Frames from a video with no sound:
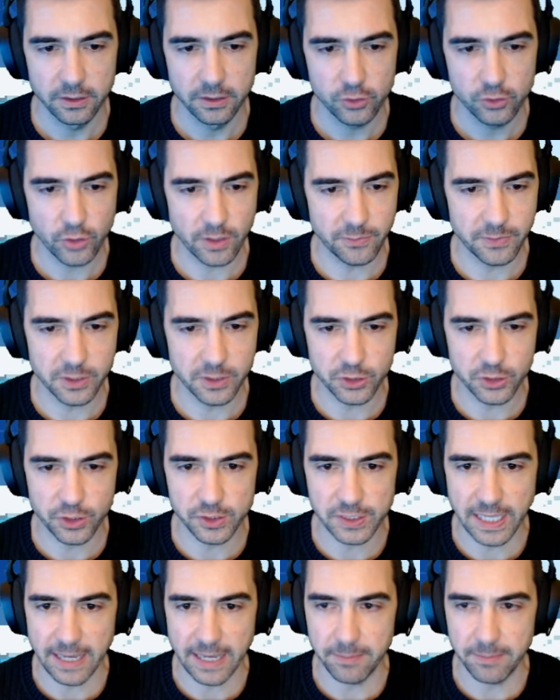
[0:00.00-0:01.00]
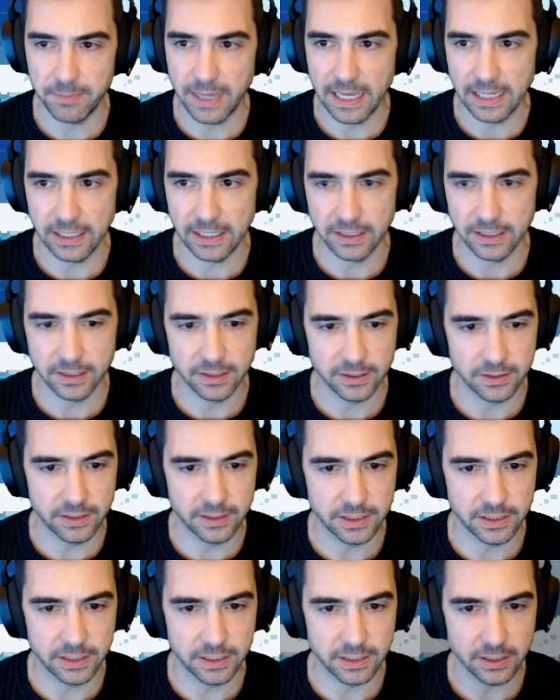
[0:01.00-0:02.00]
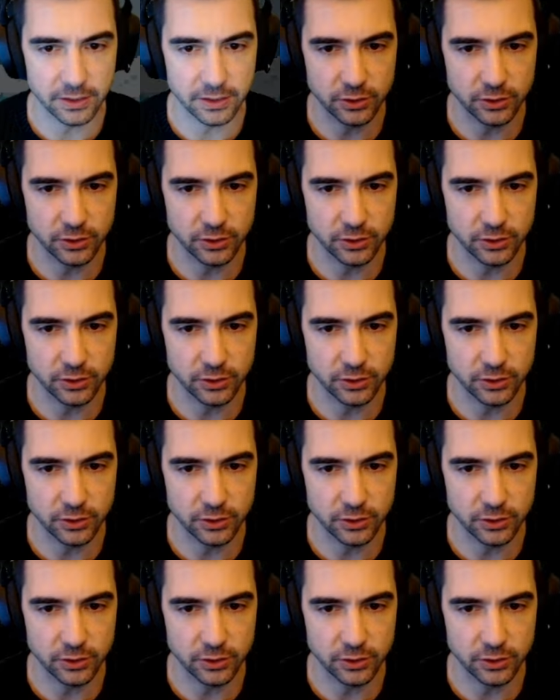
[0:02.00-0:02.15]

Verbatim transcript: trying to finish this campaign, the